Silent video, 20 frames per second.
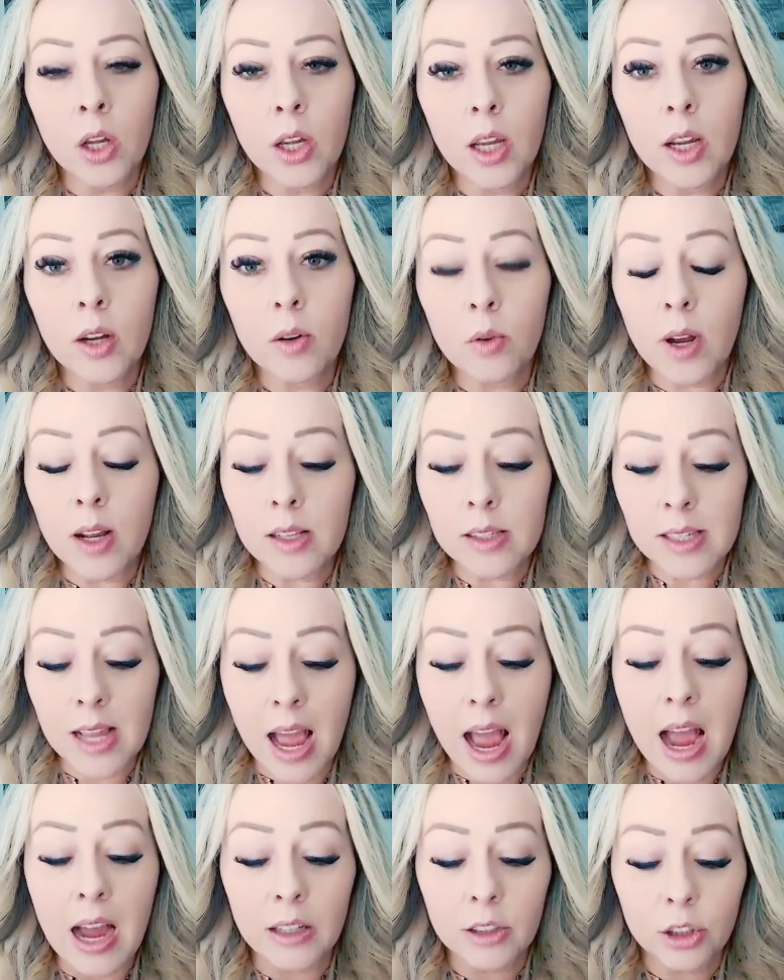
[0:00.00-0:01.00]
it's
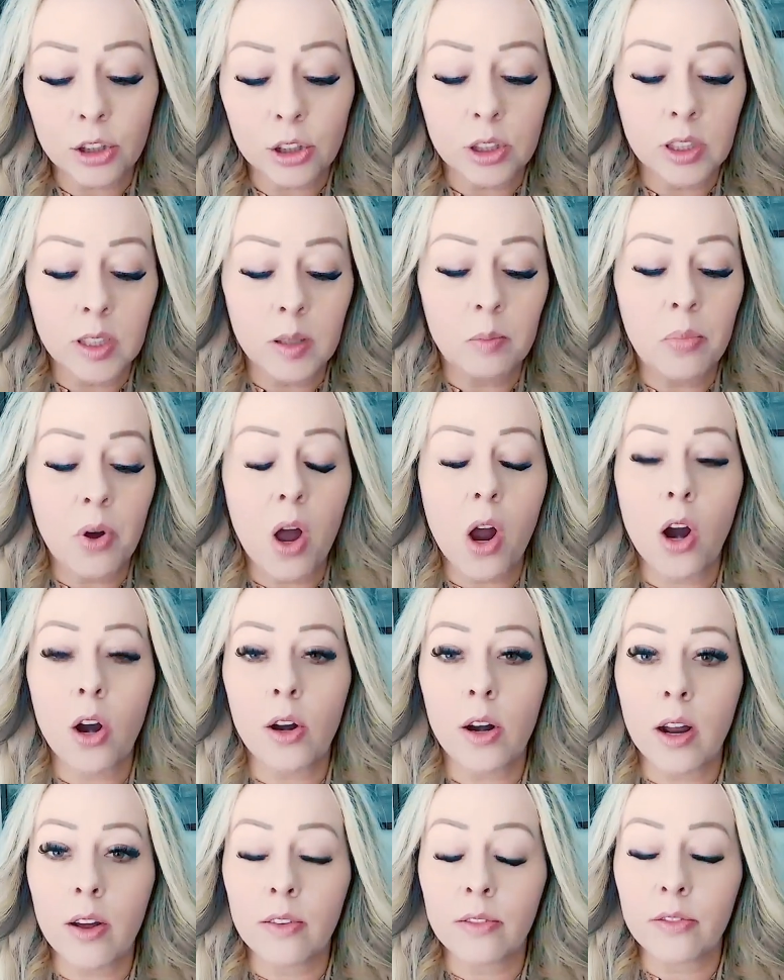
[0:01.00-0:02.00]
actually
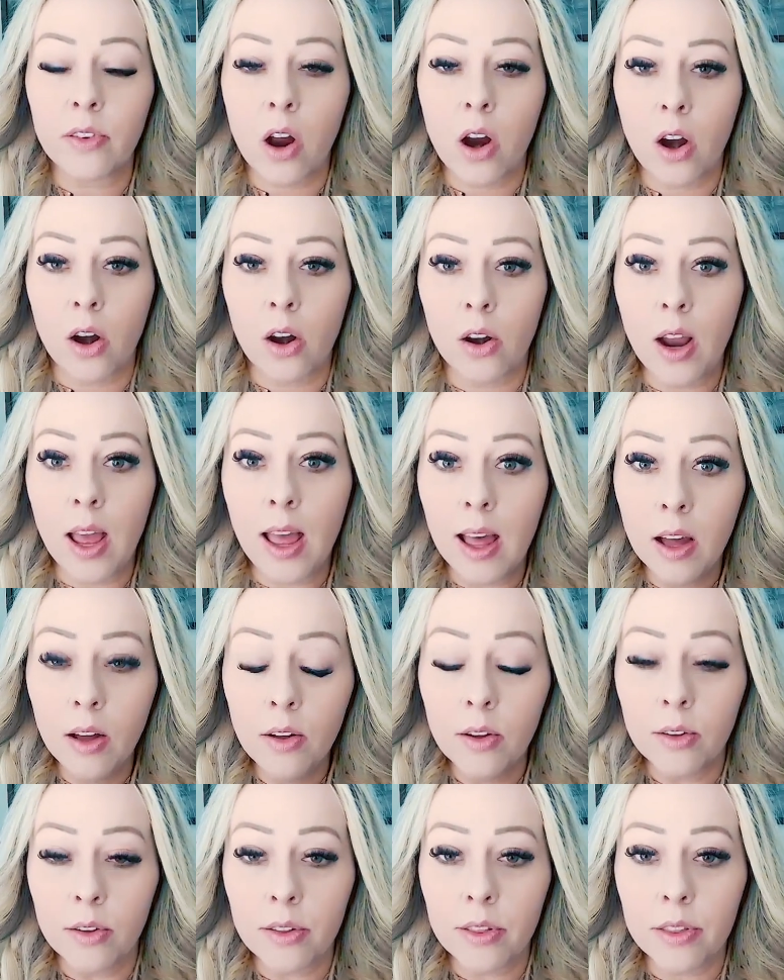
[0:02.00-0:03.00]
part of our
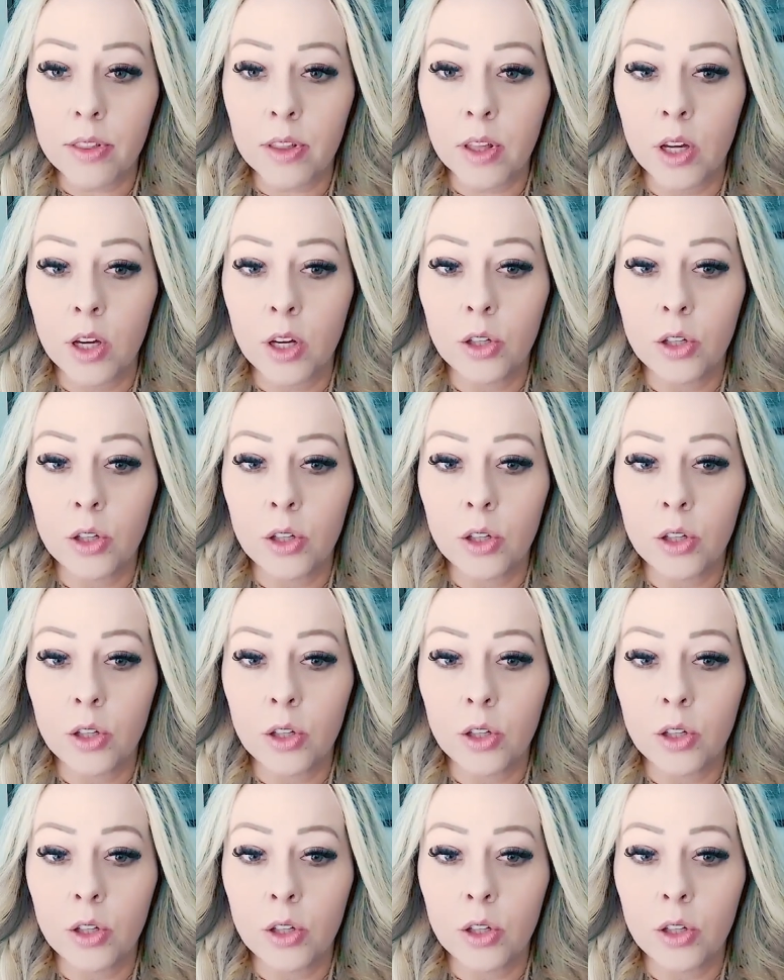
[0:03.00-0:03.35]
health